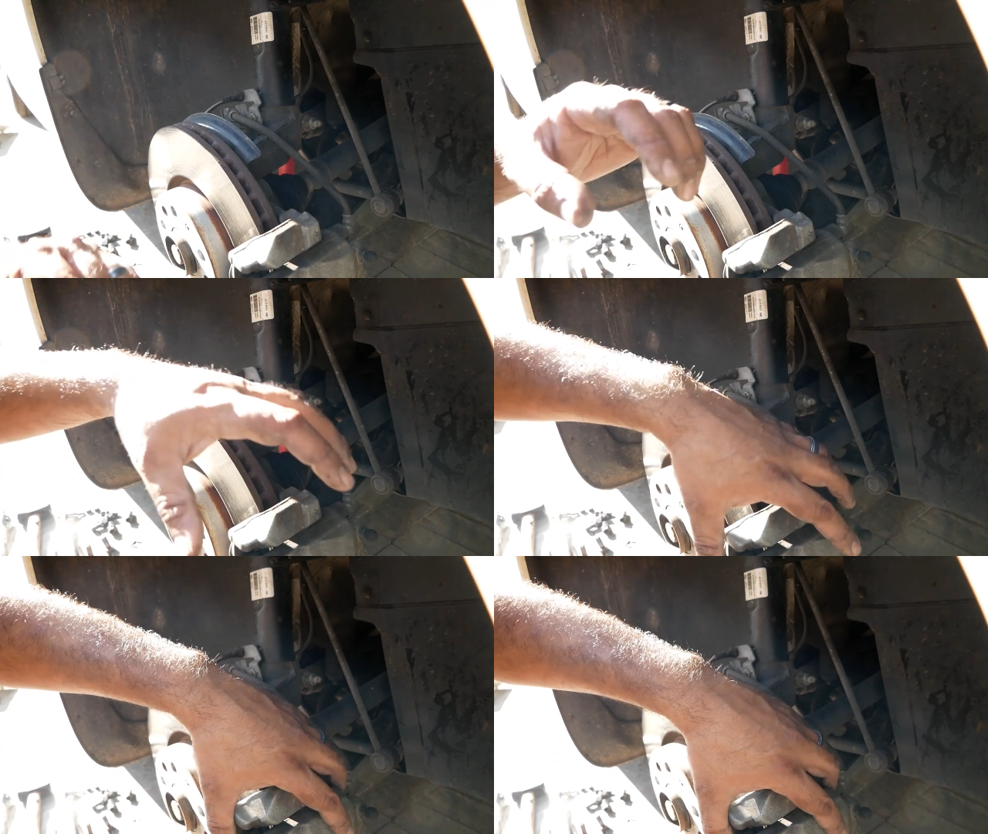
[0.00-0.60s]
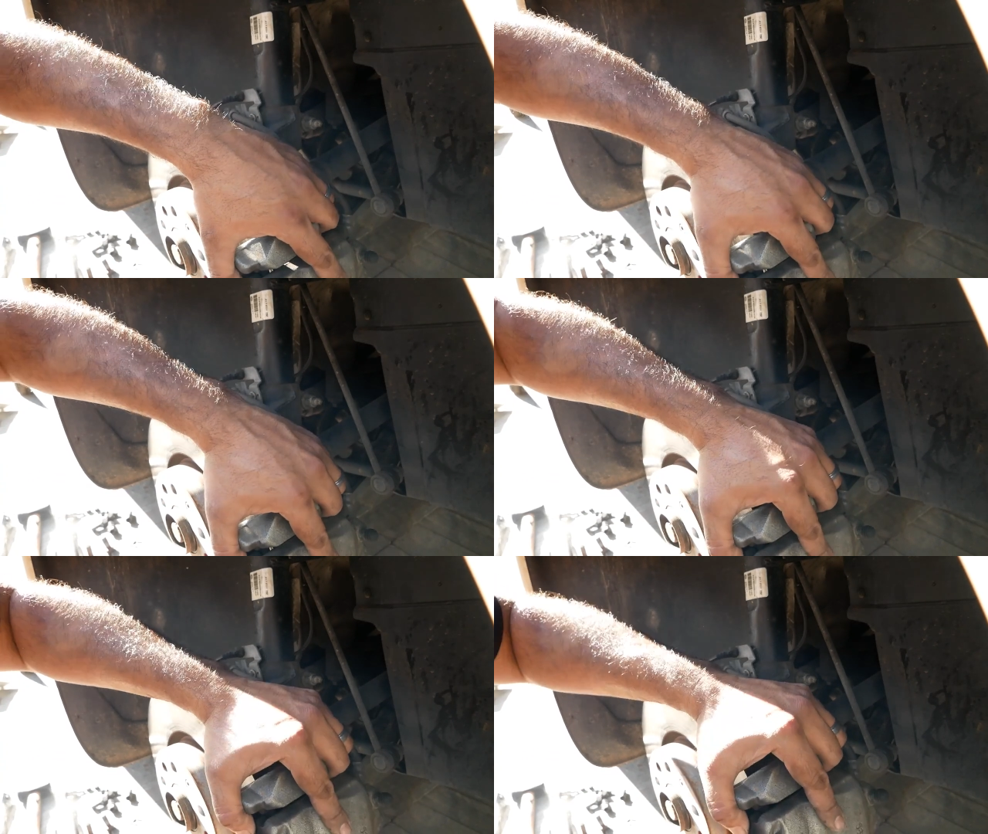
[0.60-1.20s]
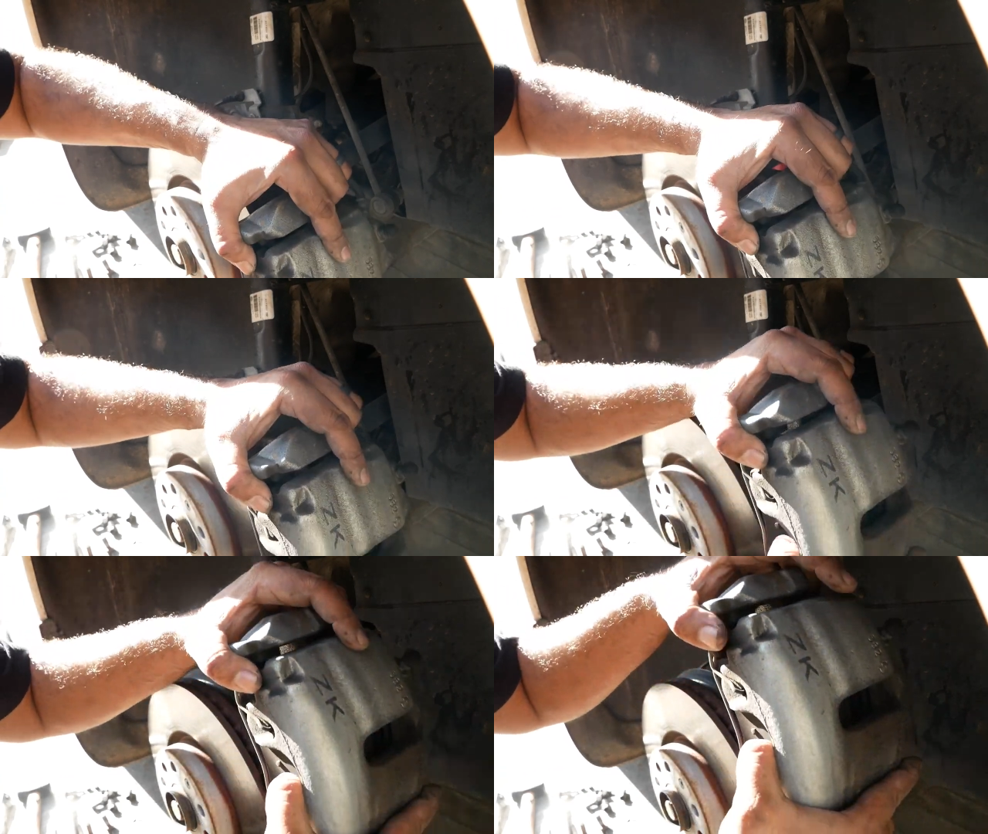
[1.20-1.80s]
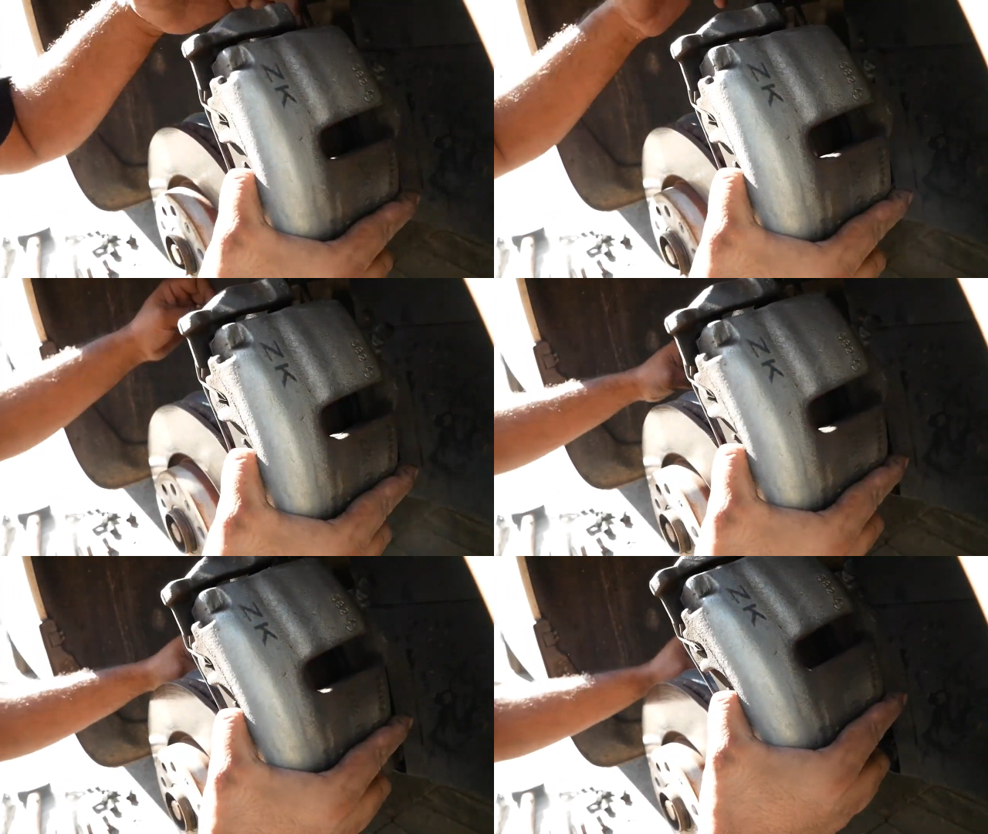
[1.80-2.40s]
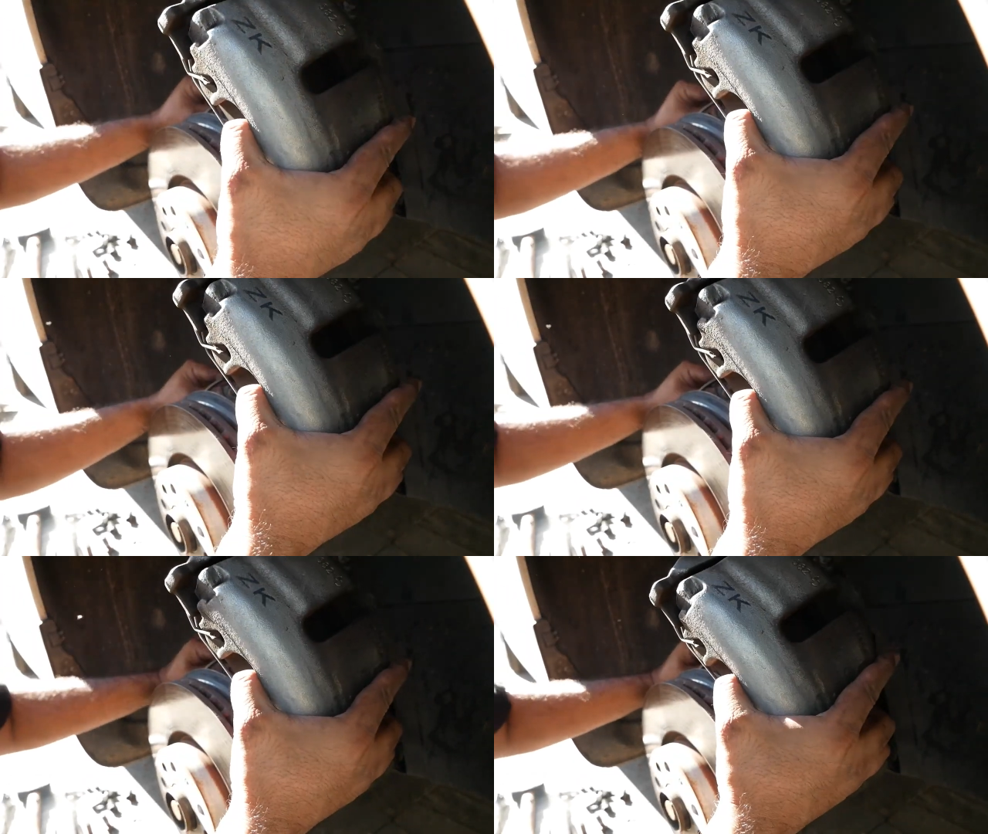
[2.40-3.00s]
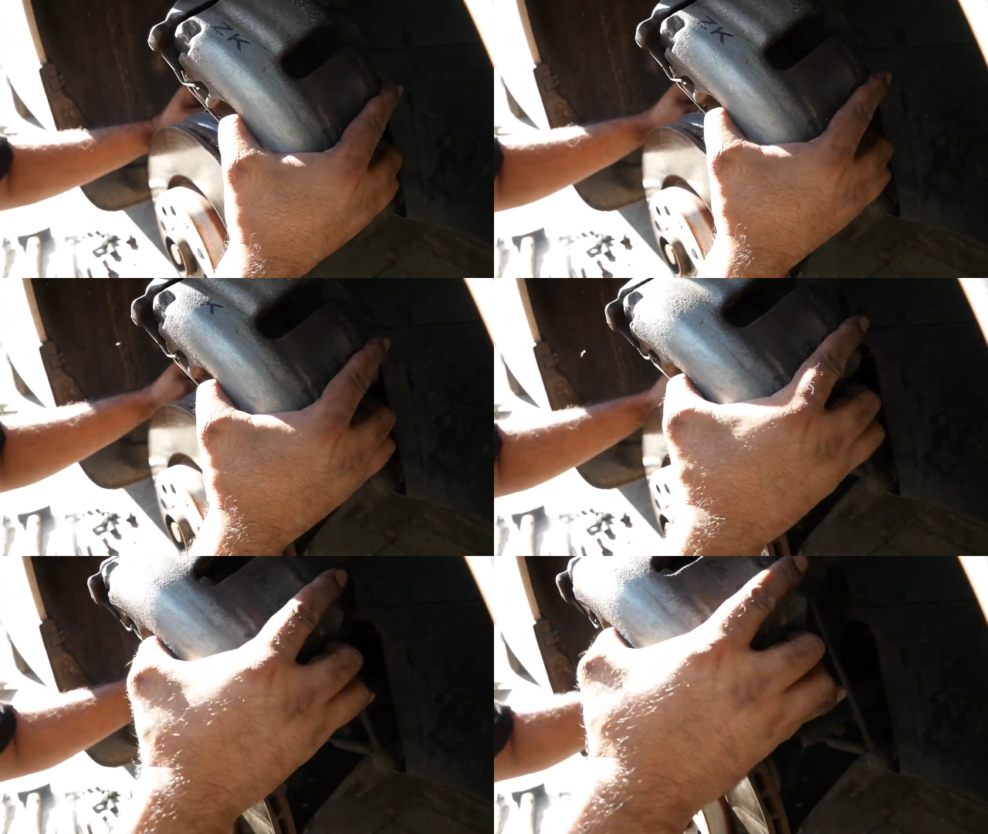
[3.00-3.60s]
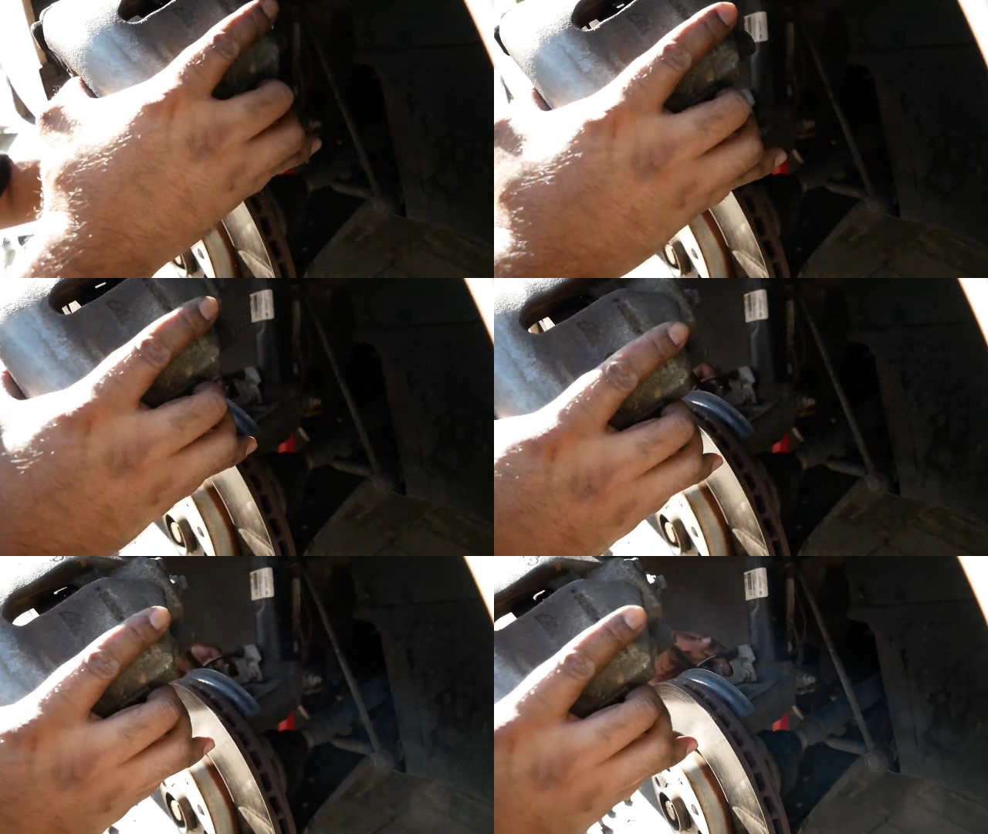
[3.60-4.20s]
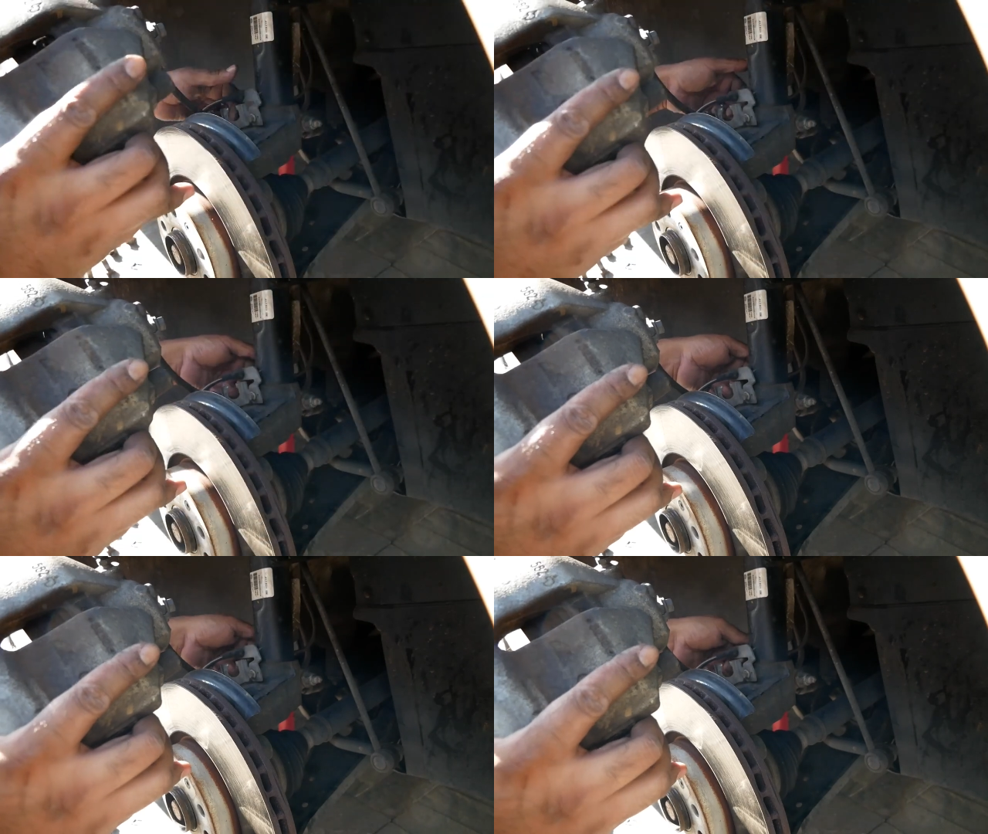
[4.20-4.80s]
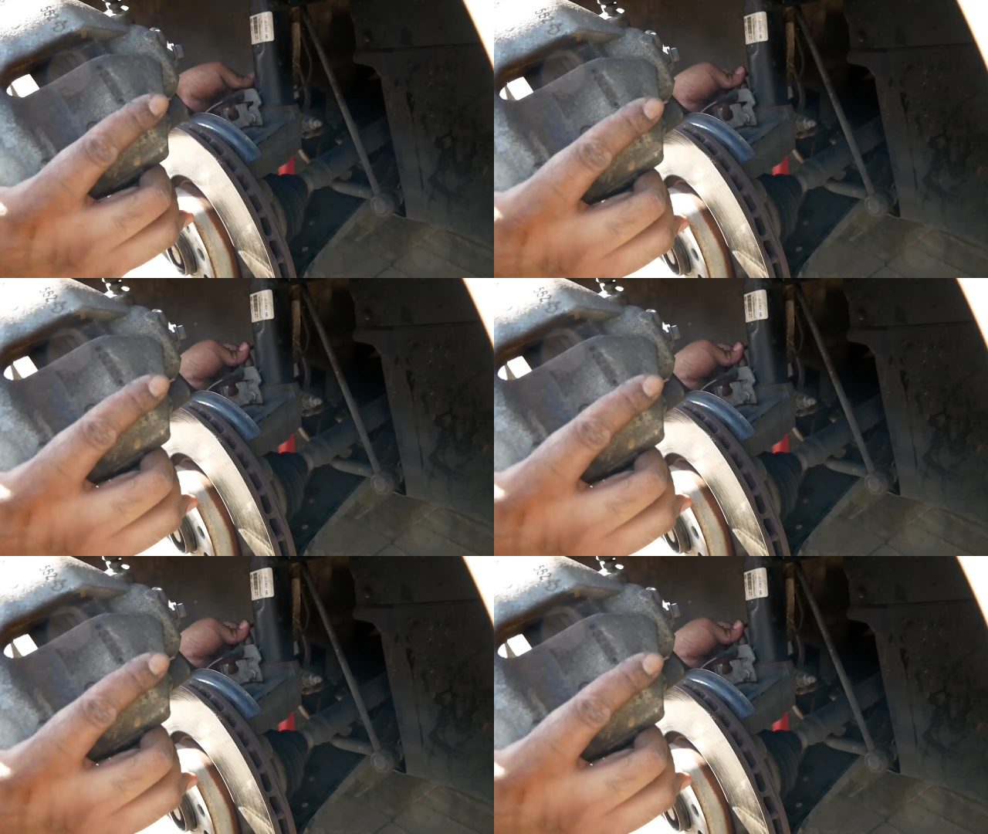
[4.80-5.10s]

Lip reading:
No face is visible, so there are no lips to read.